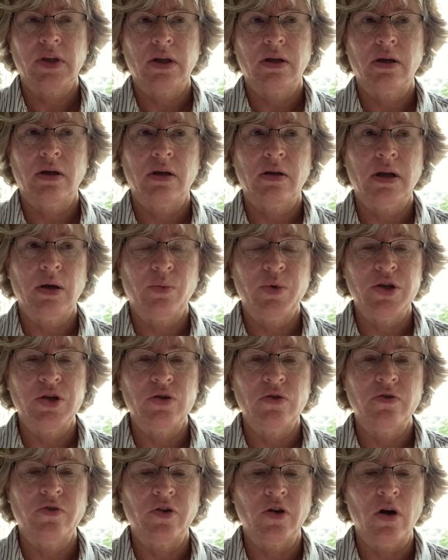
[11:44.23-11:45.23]
that we do
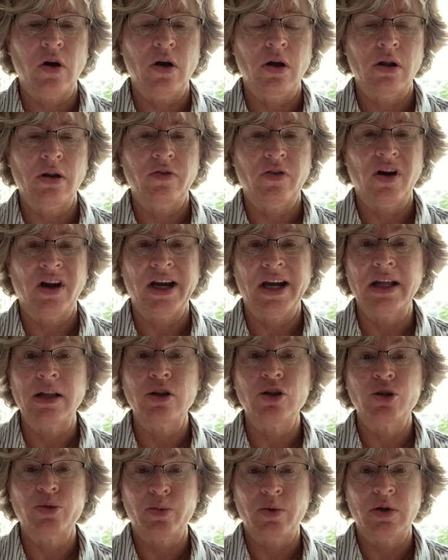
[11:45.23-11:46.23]
for all of our
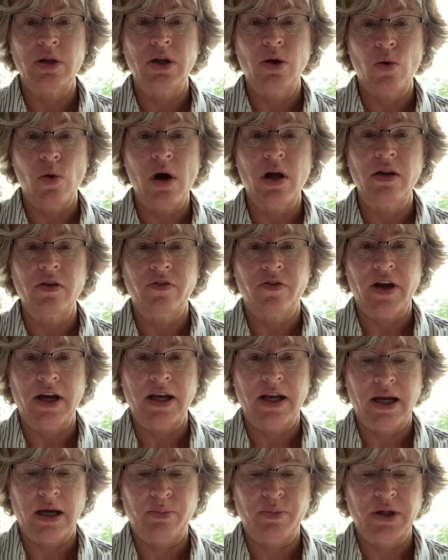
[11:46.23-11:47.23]
eligible and qualified
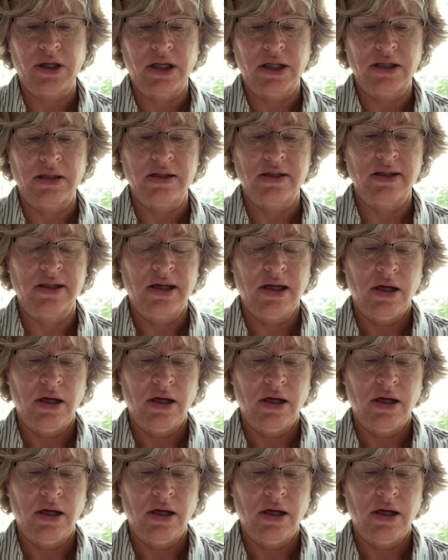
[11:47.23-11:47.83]
applicants.